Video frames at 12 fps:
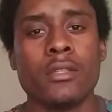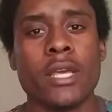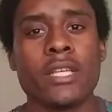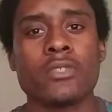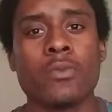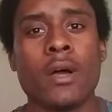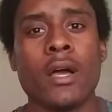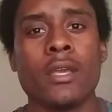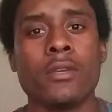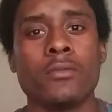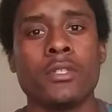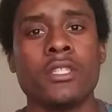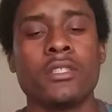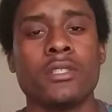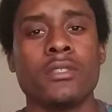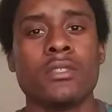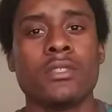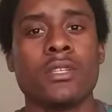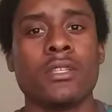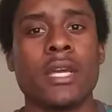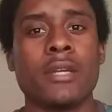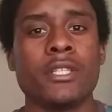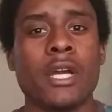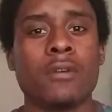that's why when he sends his son
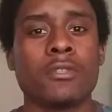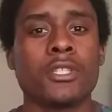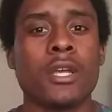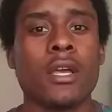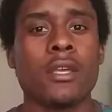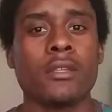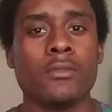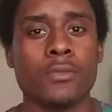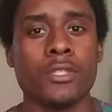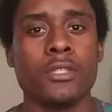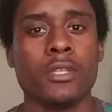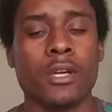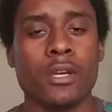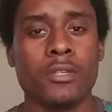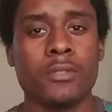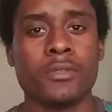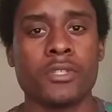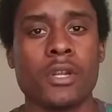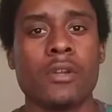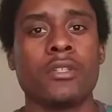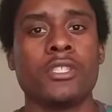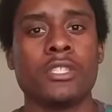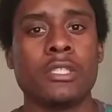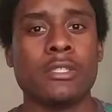down the Shai, when he, uh, he
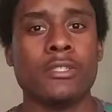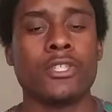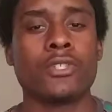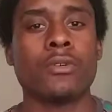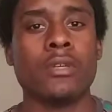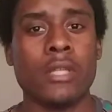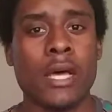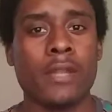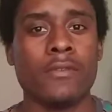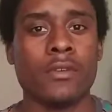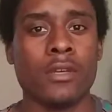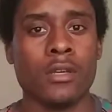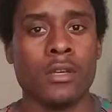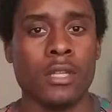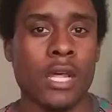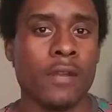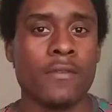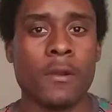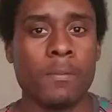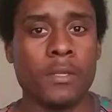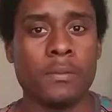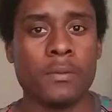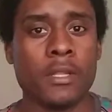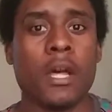returns, he's going to destroy a lot of uh, a lot of our
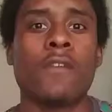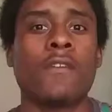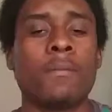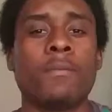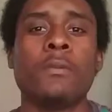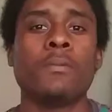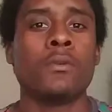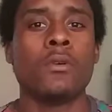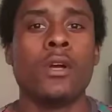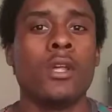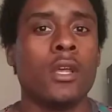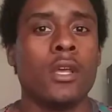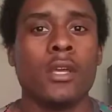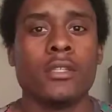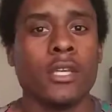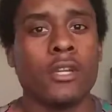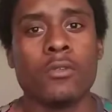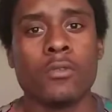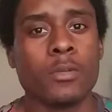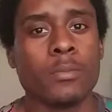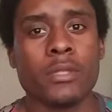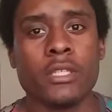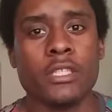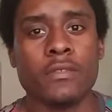people. A lot of our people, they don't want to
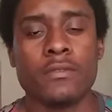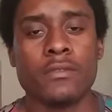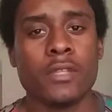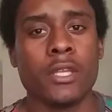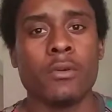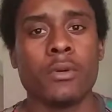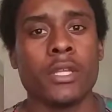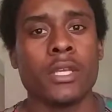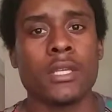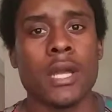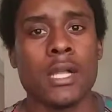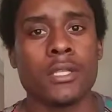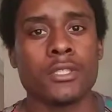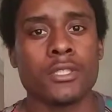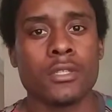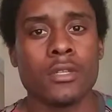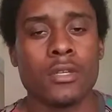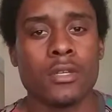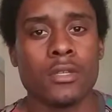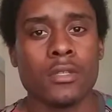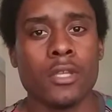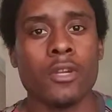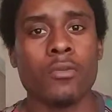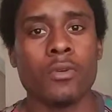believe. They don't want to acknowledge.
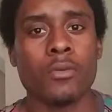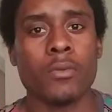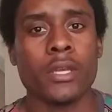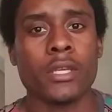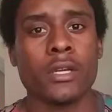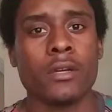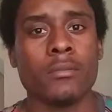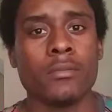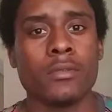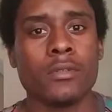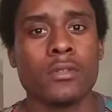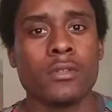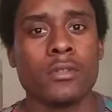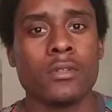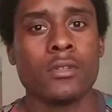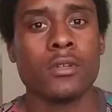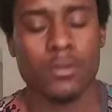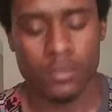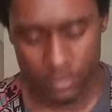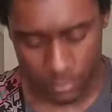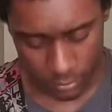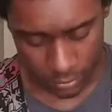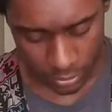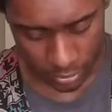They don't want to wake up.
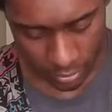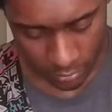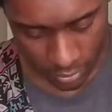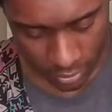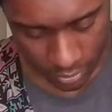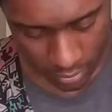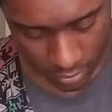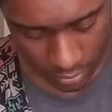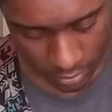Oh, and you know what?